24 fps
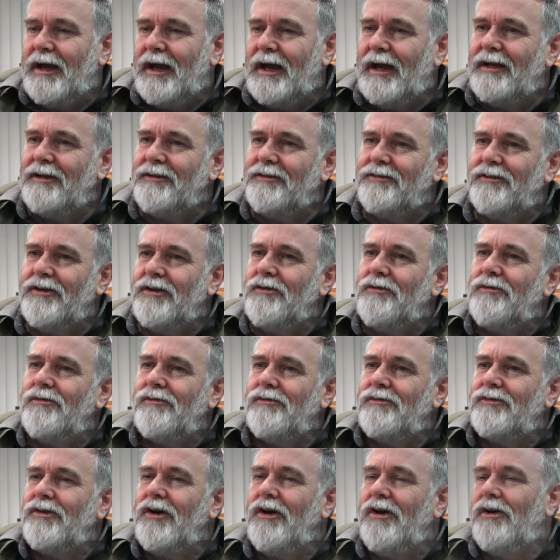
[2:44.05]
and
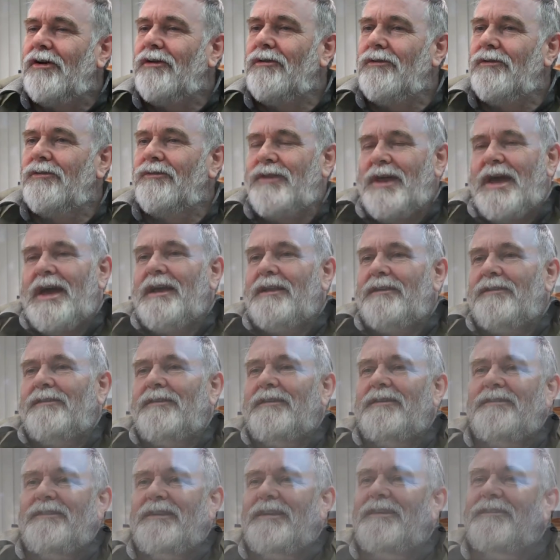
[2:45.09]
so to hold that is,